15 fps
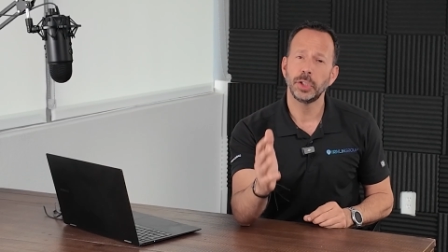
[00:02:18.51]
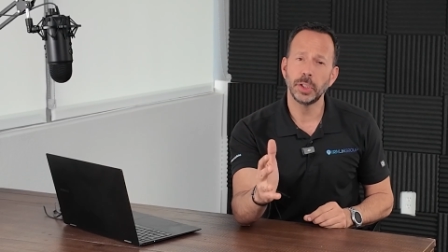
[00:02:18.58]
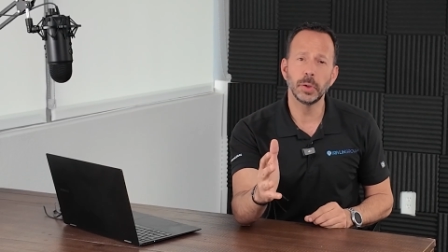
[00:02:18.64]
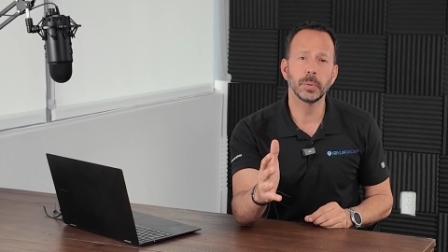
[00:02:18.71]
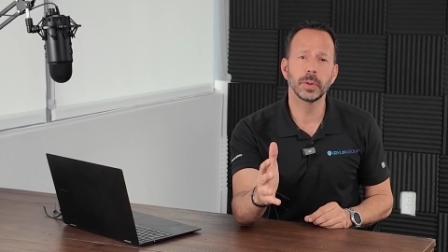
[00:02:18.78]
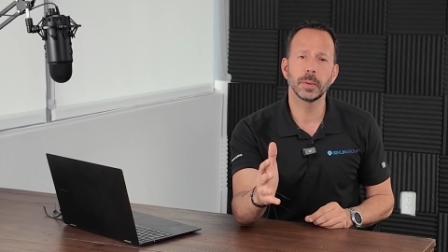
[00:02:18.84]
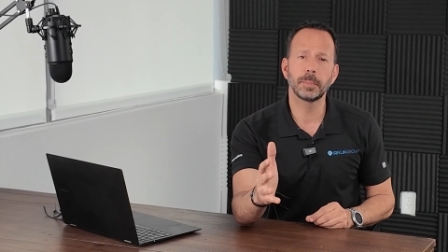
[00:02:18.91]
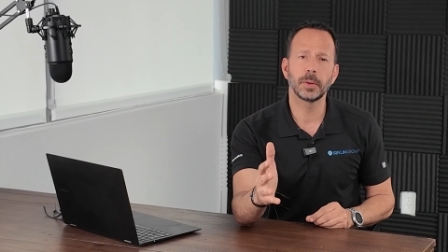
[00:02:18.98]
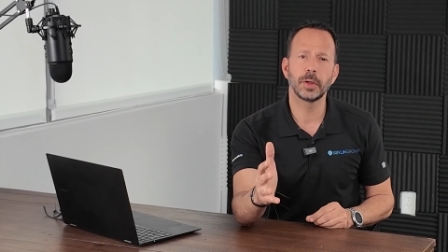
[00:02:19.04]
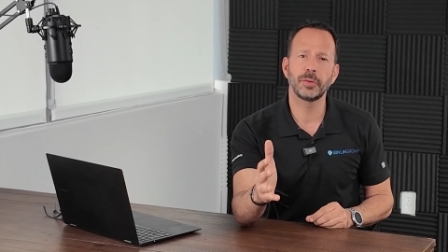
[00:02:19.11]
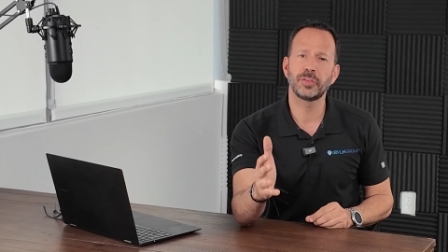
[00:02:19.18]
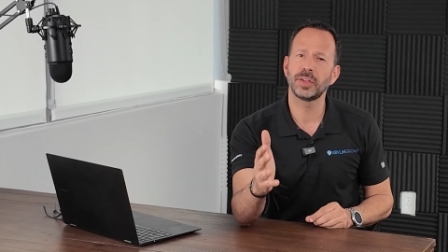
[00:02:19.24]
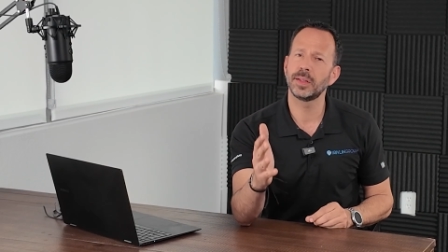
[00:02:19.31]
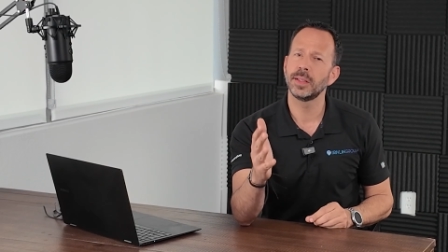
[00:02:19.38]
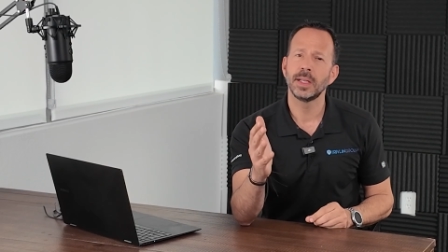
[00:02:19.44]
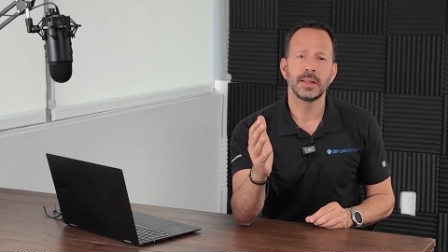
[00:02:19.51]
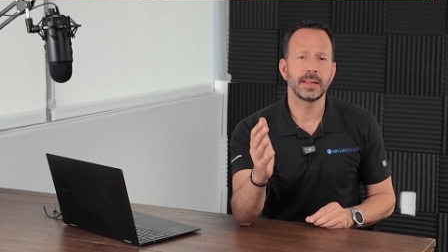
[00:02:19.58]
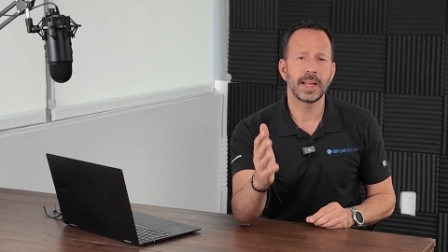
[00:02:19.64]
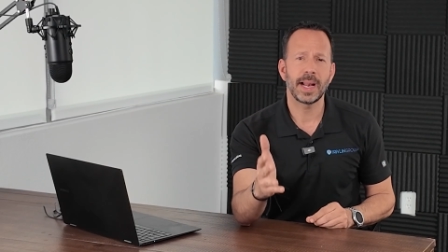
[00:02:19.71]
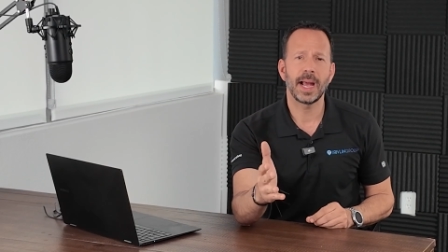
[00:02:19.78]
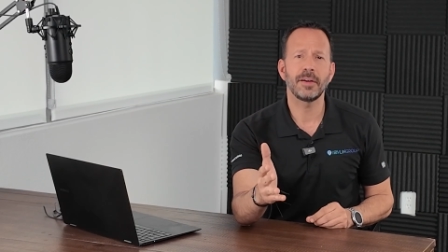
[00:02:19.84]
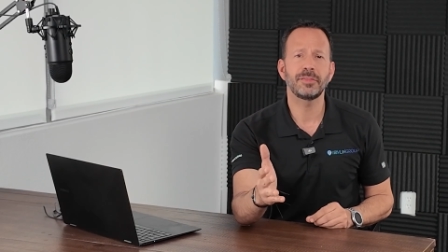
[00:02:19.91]
you were the person
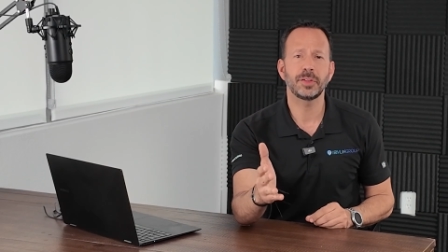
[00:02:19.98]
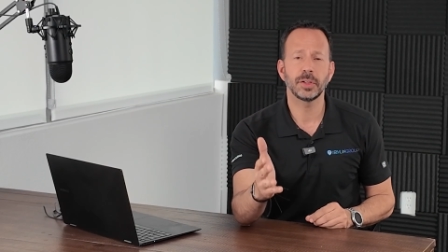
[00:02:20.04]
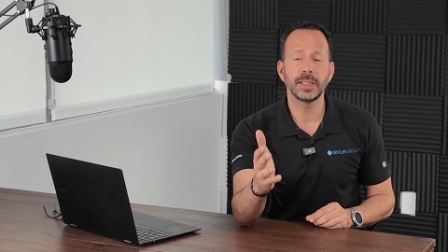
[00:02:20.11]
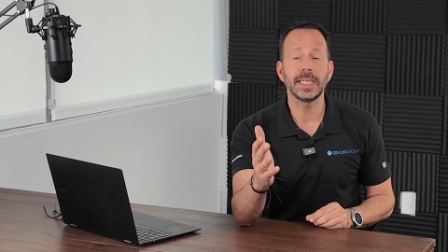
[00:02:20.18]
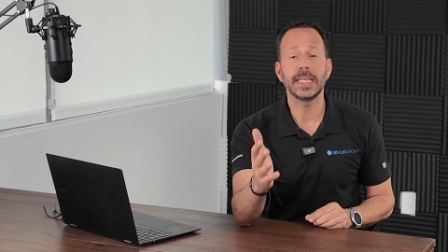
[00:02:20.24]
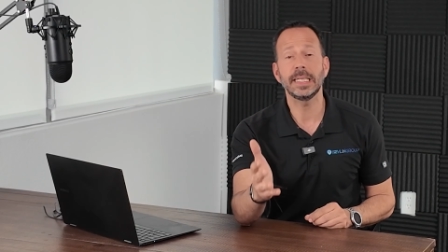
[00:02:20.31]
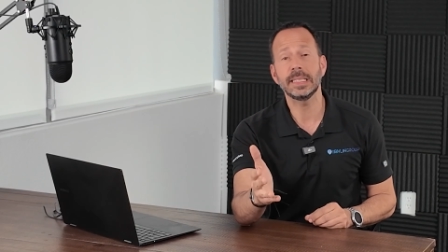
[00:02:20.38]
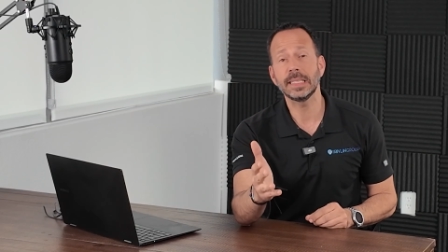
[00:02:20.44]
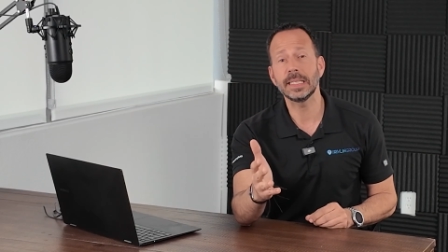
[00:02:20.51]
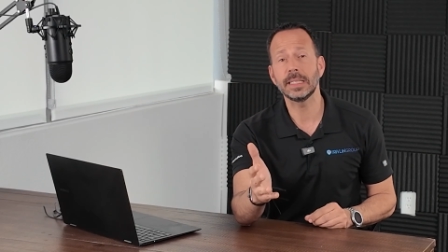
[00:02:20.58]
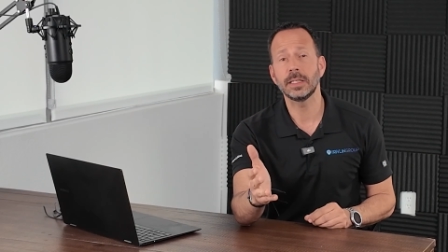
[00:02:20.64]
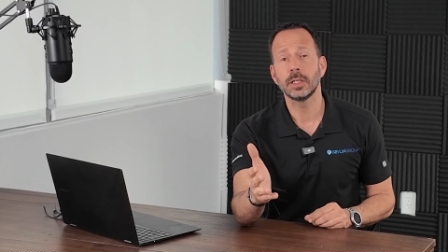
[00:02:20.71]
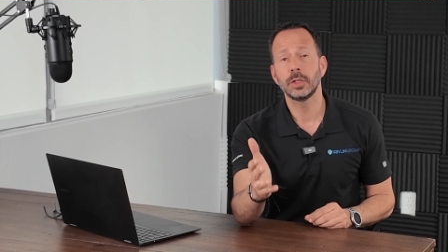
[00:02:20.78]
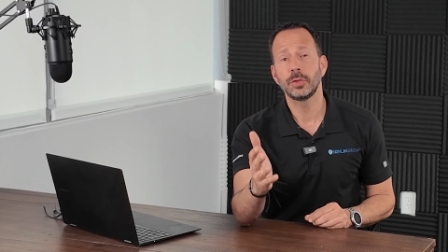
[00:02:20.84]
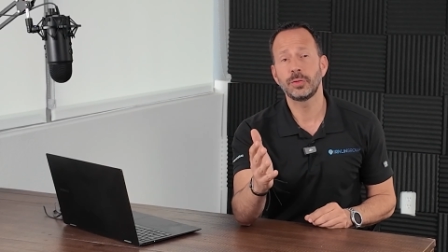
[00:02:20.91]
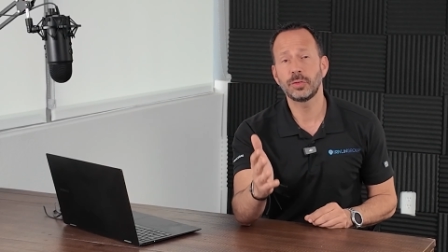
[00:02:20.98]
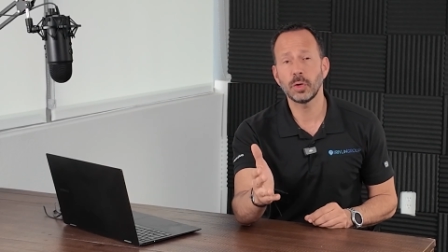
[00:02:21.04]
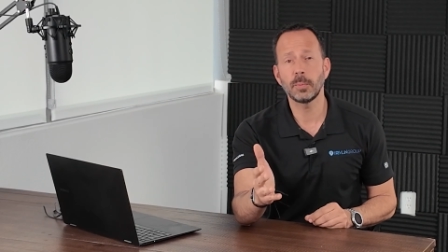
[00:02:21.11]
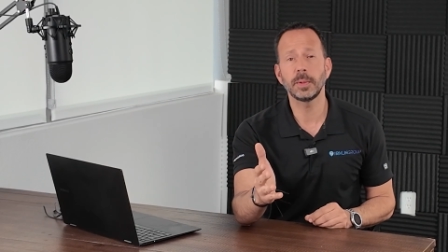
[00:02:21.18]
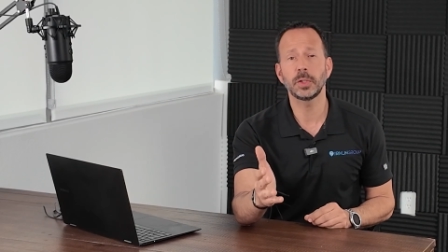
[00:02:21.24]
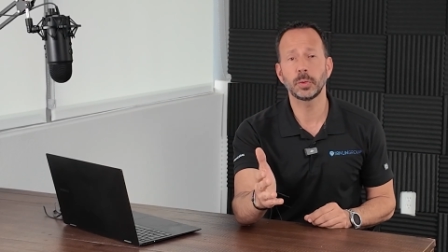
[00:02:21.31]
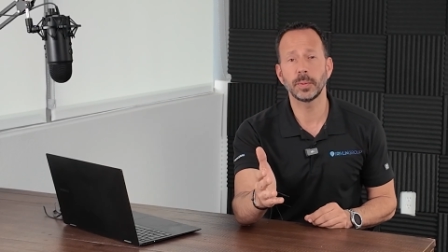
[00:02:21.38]
that, after he did
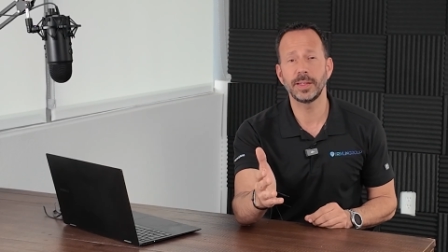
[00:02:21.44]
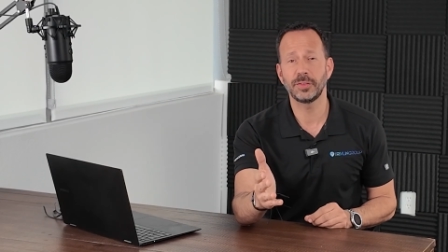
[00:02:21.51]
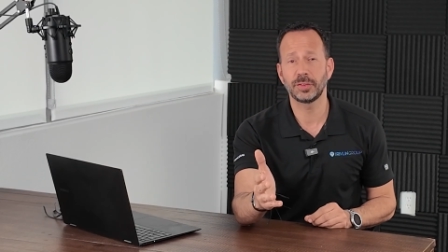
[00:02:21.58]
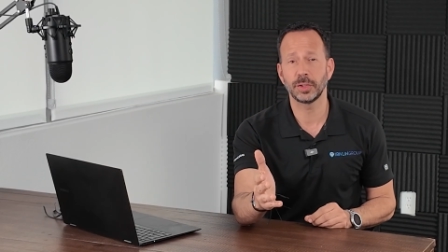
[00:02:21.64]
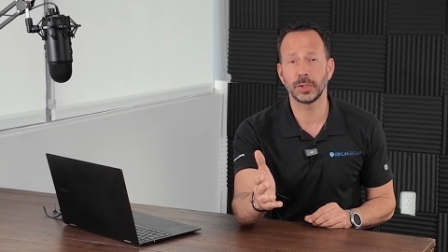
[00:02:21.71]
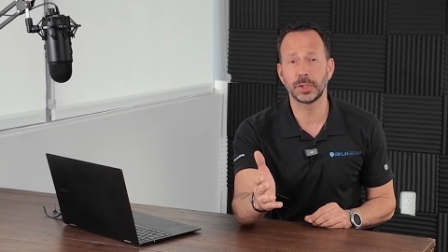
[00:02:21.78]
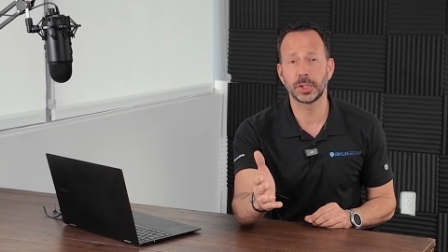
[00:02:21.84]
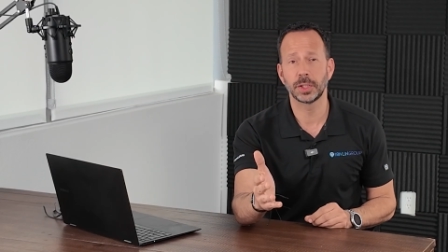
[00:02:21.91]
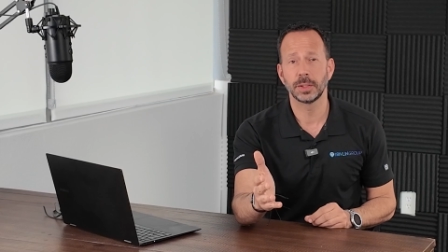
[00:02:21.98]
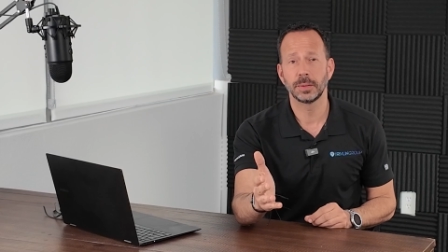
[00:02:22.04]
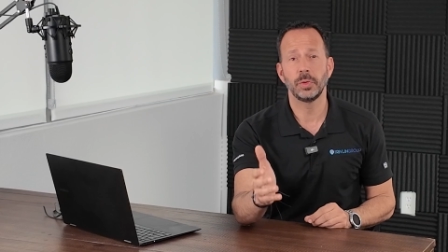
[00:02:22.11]
so much research,